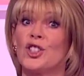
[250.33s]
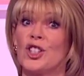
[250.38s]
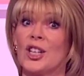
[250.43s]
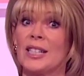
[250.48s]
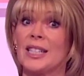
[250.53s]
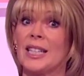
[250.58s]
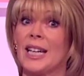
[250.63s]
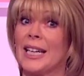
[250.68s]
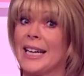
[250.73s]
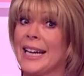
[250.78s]

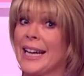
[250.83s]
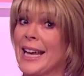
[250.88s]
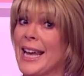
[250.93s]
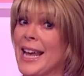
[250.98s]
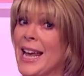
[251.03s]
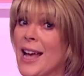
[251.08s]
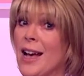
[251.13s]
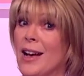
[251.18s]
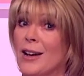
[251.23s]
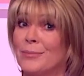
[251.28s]
Just click
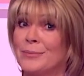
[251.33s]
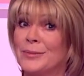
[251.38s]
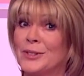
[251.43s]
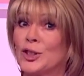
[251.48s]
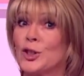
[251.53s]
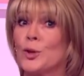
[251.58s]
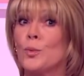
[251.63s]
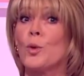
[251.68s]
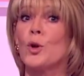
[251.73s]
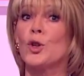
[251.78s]
here
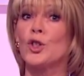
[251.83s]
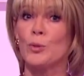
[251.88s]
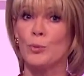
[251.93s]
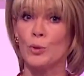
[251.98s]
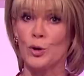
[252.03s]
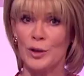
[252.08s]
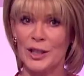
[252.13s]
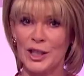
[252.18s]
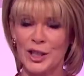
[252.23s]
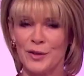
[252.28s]
to watch
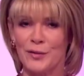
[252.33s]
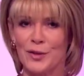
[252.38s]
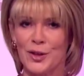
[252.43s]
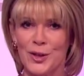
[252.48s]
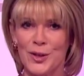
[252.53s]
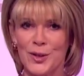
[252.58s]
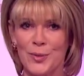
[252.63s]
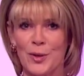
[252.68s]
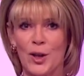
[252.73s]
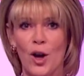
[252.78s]
more
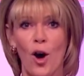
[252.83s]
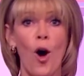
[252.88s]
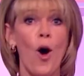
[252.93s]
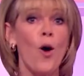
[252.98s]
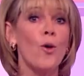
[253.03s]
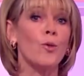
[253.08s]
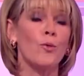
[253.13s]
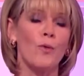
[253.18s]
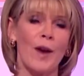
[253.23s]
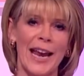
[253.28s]
interviews with a
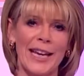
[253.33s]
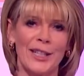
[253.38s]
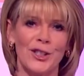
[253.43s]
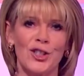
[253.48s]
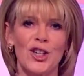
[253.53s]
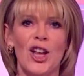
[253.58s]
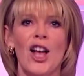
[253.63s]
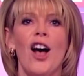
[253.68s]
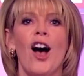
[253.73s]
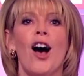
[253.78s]
whole
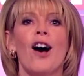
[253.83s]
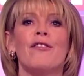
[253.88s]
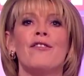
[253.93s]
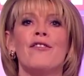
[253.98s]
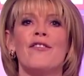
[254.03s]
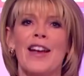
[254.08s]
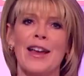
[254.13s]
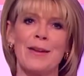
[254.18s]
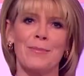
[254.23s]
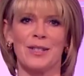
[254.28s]
range of
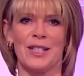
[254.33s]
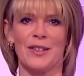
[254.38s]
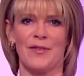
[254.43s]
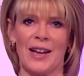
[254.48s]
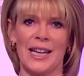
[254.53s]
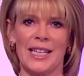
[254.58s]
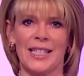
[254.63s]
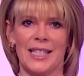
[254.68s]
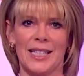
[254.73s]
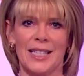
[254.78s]
famous
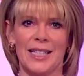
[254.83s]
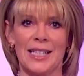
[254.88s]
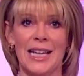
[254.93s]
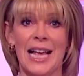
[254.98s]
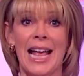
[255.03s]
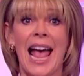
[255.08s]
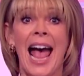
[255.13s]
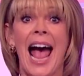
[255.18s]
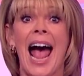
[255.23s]
faces.